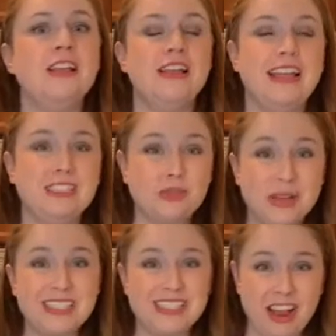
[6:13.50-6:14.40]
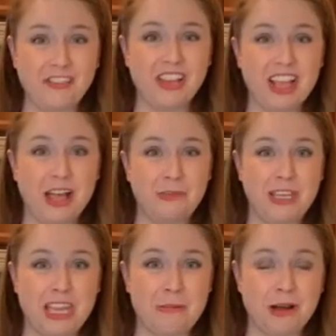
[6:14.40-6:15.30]
it's going to definitely help
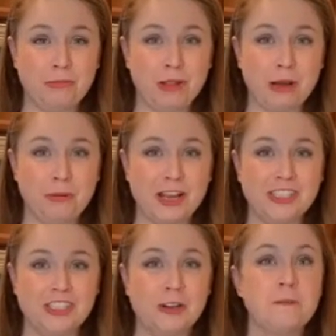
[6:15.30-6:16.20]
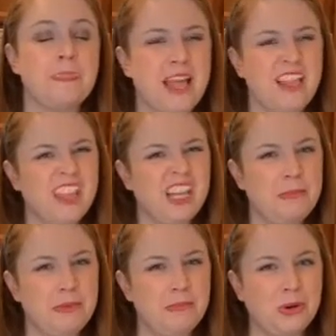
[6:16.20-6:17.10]
keep our blood pressure a little
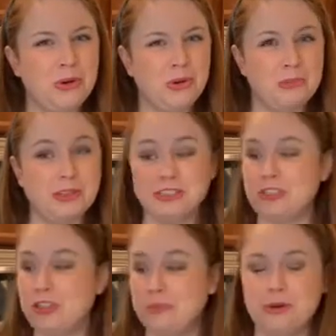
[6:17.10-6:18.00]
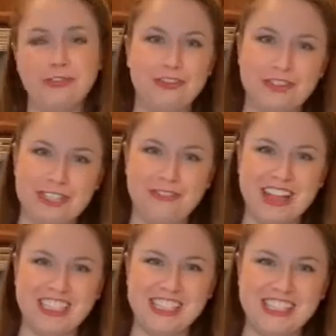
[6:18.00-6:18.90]
bit more normal. So the more fruits and
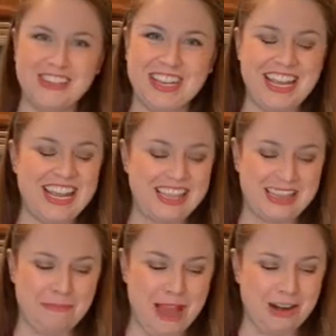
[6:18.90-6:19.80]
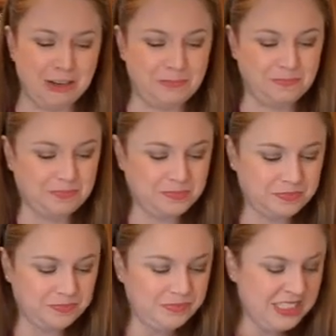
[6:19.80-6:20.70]
veggies you can eat, the better.
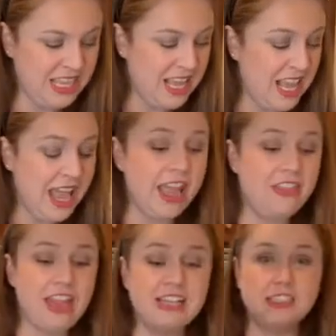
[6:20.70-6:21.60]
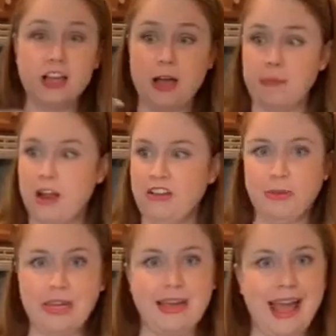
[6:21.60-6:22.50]
And then to top it off,
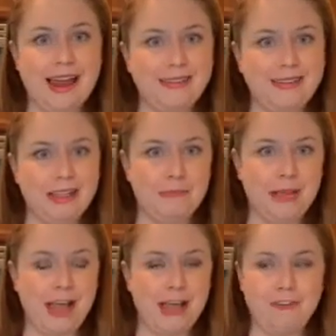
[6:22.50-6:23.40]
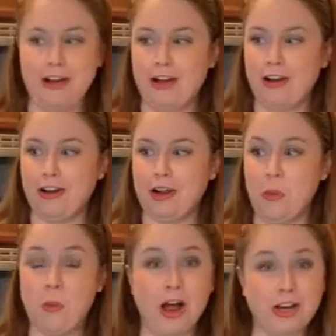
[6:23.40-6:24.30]
we need to add a little bit of our
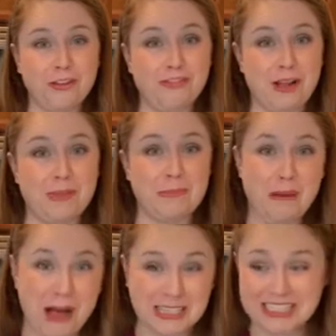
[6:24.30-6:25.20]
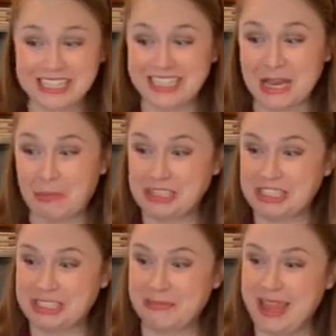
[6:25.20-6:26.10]
water from the pasta that we
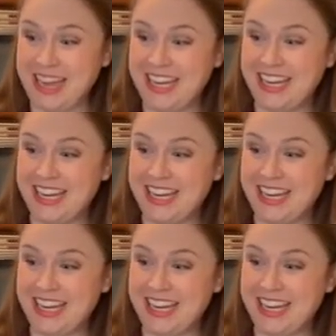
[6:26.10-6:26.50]
just made,